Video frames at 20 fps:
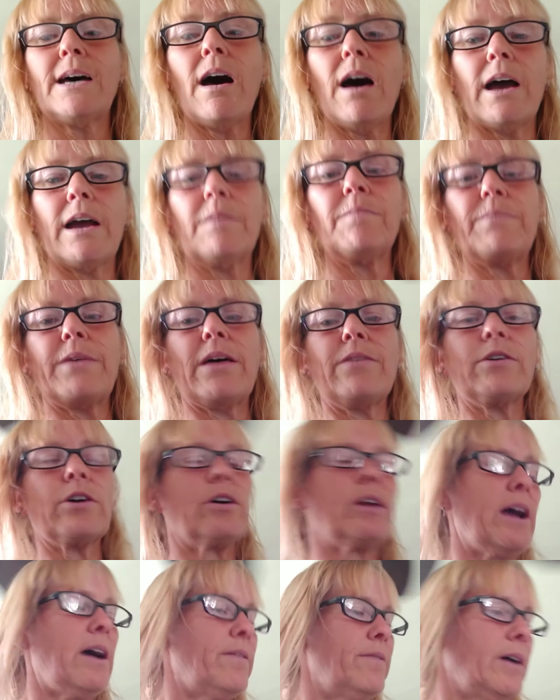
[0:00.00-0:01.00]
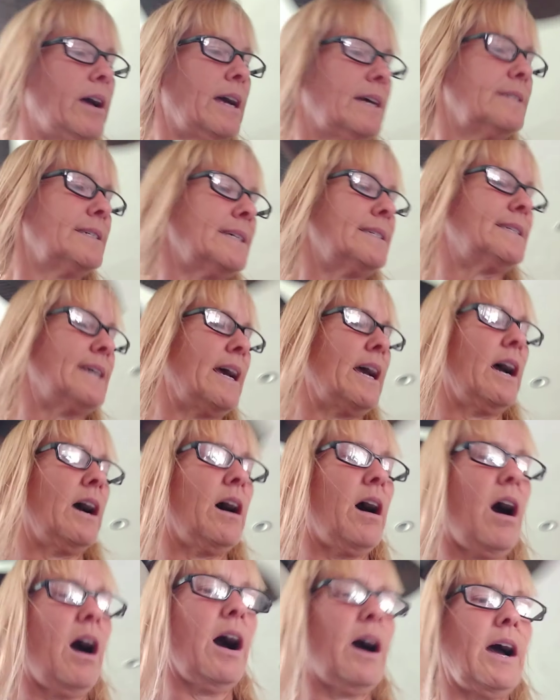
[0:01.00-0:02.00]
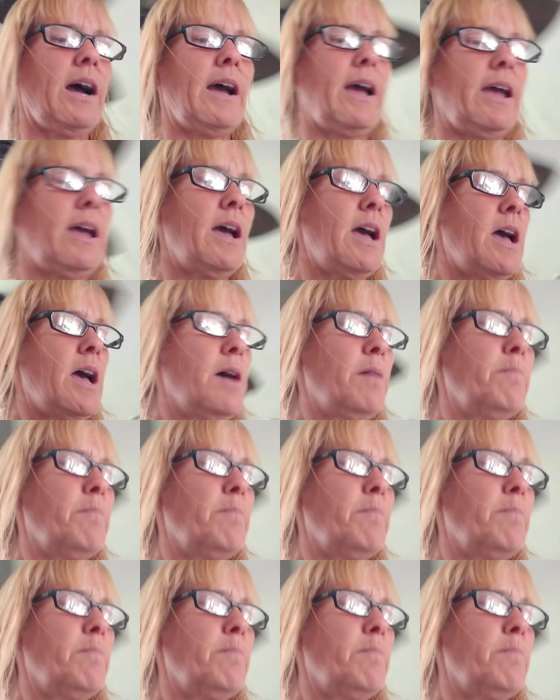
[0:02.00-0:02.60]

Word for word: of time, then they're gonna have, as I say, a high